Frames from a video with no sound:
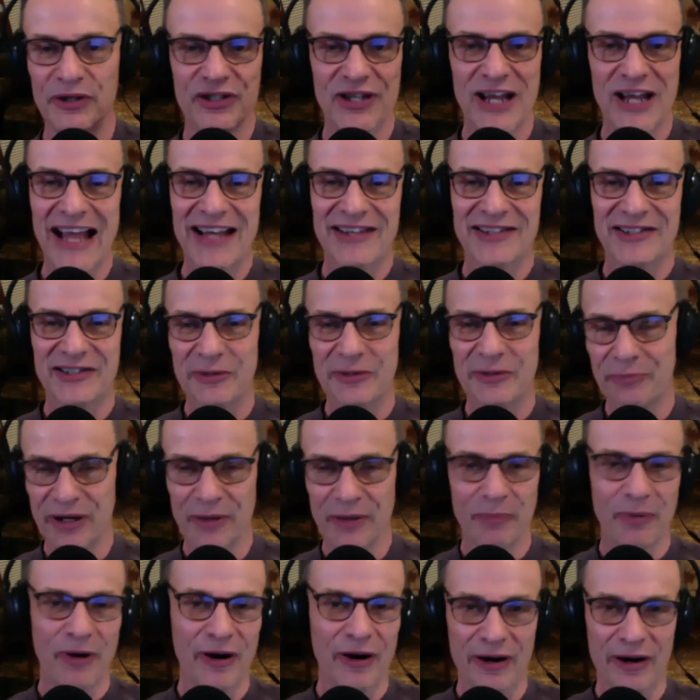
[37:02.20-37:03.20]
has to be
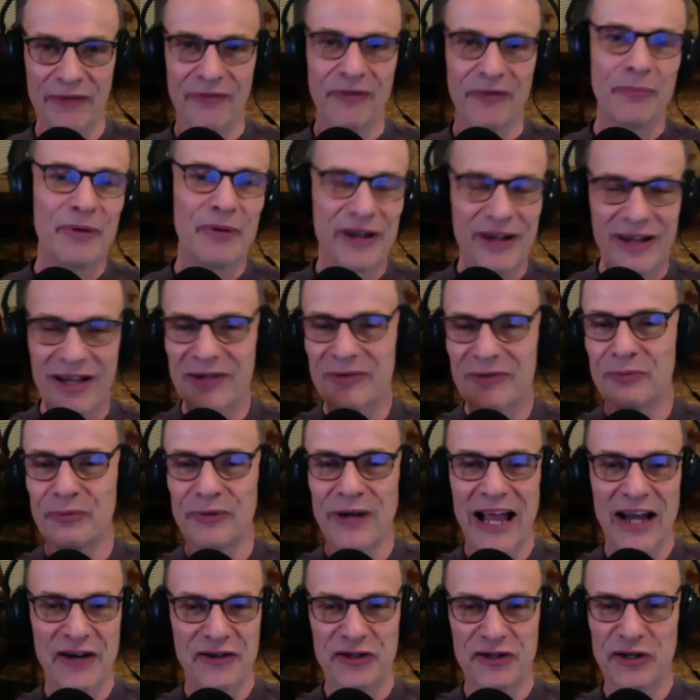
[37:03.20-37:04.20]
a part of it, because
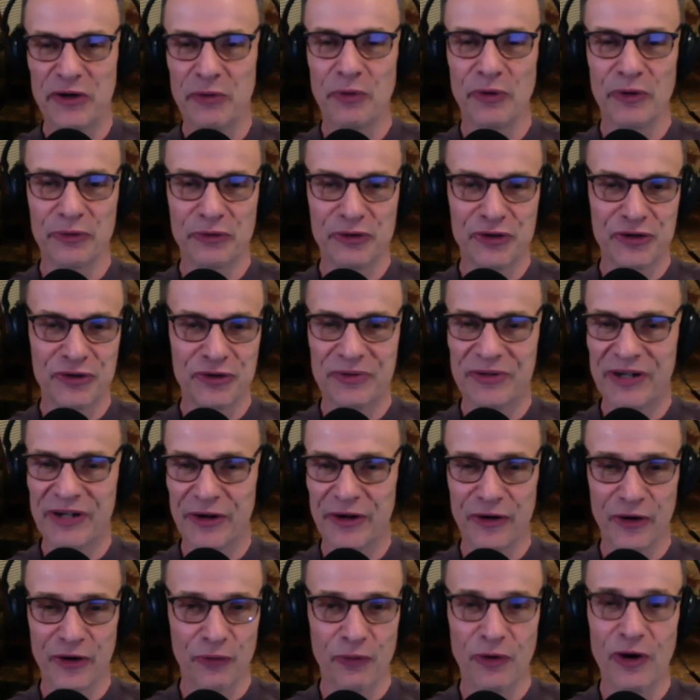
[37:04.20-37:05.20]
actually we're just
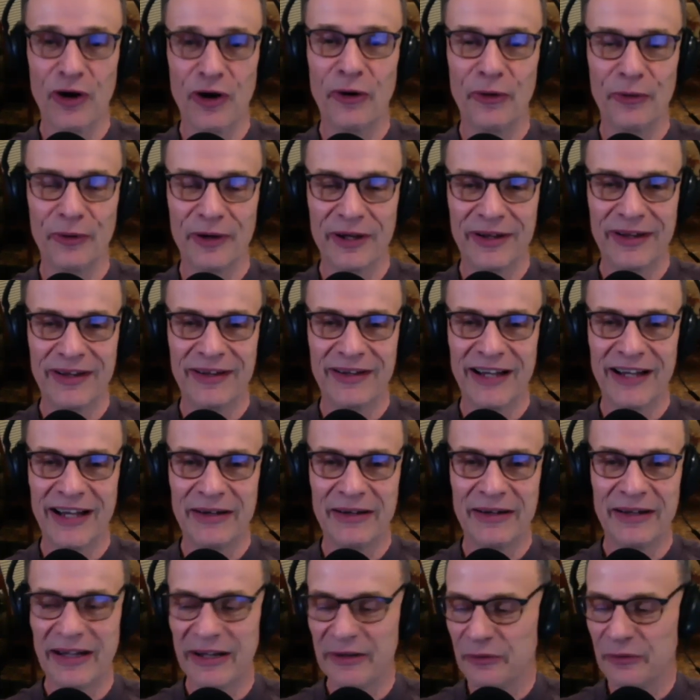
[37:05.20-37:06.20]
here to grow.
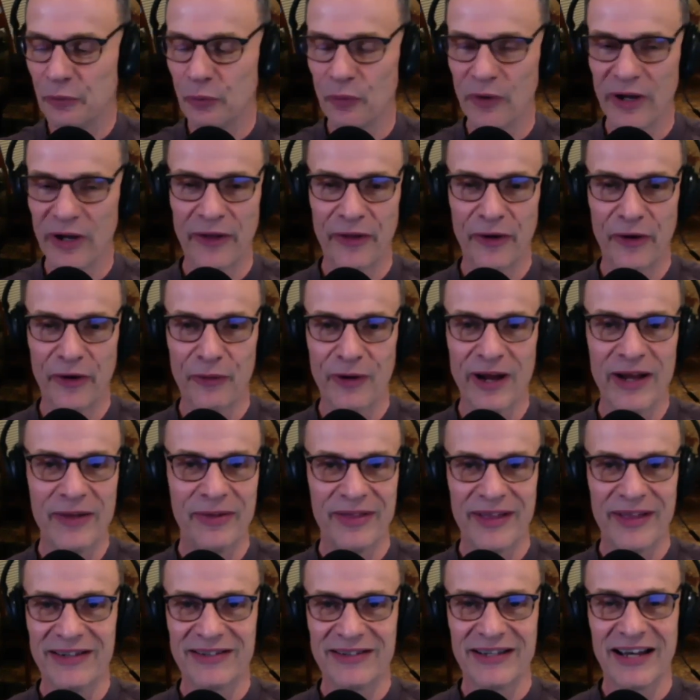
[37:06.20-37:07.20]
And one of the great
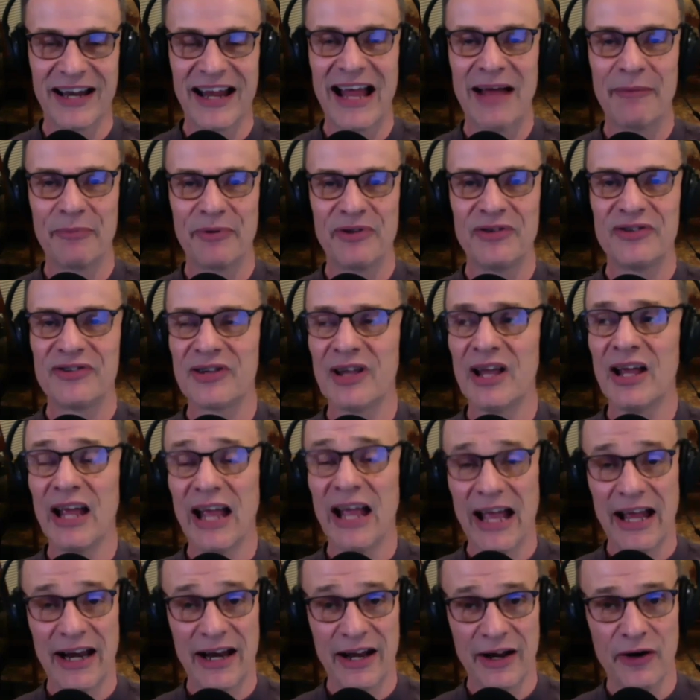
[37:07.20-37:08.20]
things that happens
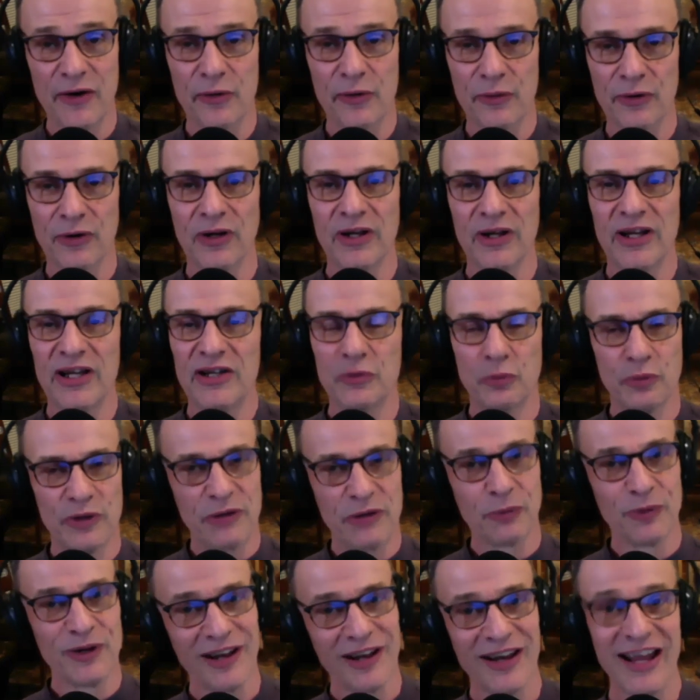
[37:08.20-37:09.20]
at Integral is we
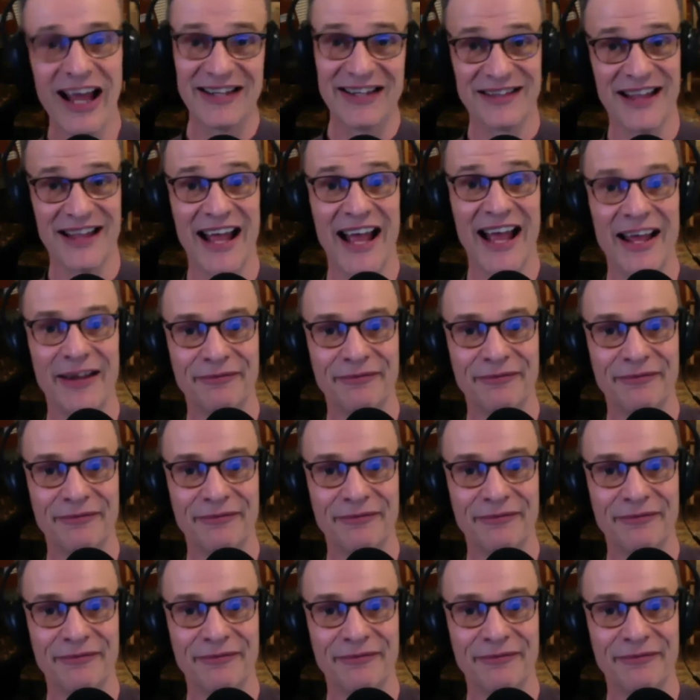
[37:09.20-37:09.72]
realize that.